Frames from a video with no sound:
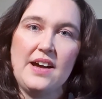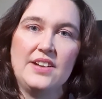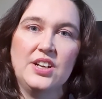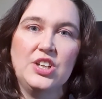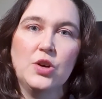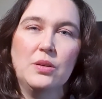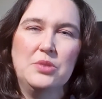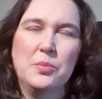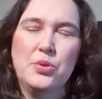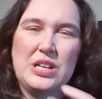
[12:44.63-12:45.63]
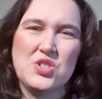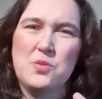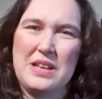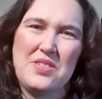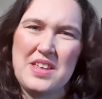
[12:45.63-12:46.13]
and I know I'm not putting too
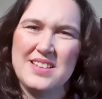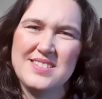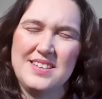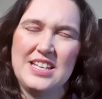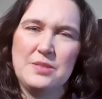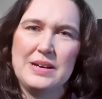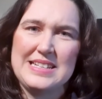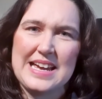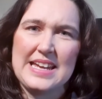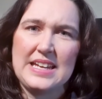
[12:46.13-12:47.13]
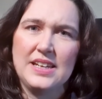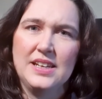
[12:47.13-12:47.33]
many things into my day.